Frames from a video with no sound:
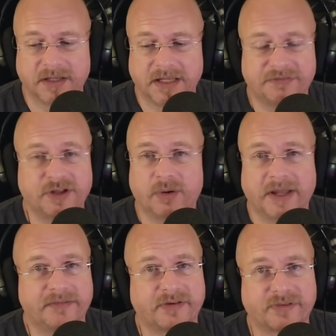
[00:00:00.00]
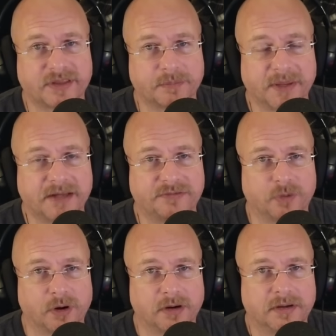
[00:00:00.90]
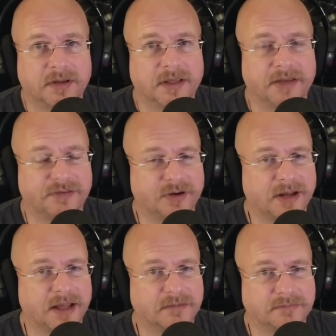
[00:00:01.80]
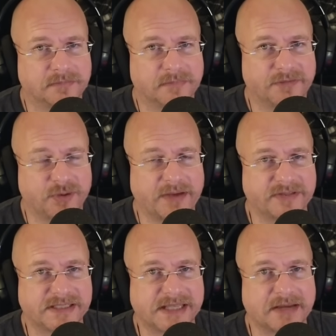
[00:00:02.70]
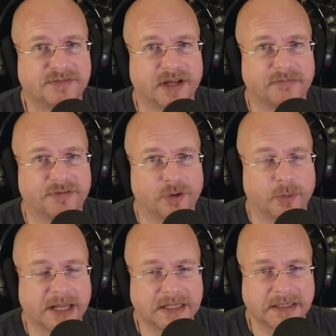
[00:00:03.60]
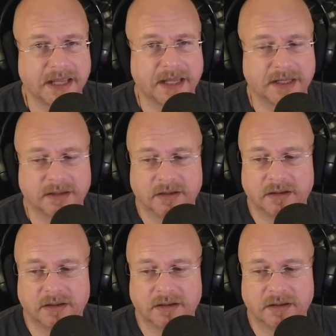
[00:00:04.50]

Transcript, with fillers: if you don't have everything paid for, if you're not if you haven't saved up for a rainy day,